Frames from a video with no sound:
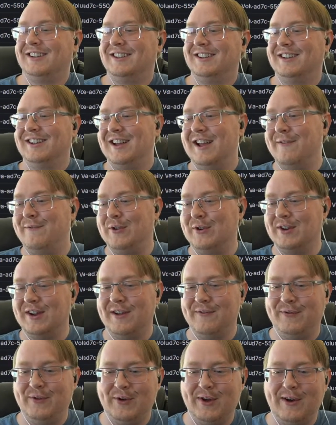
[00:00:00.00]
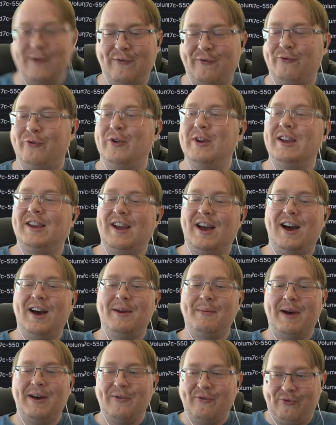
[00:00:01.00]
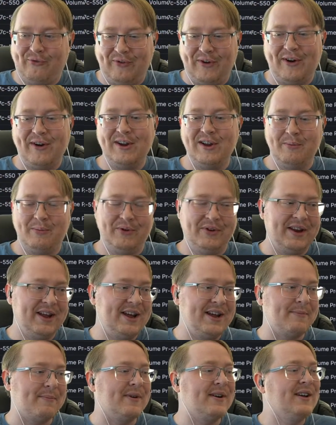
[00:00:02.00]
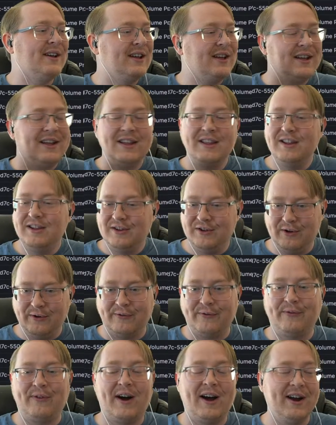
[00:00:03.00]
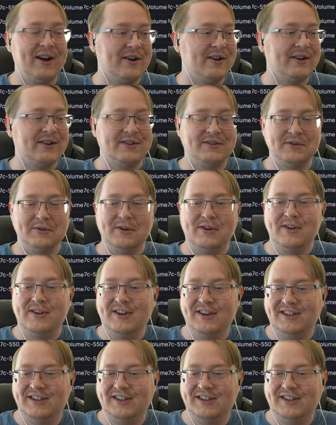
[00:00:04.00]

If you're gonna freak out about a variable name, you're fired, dude.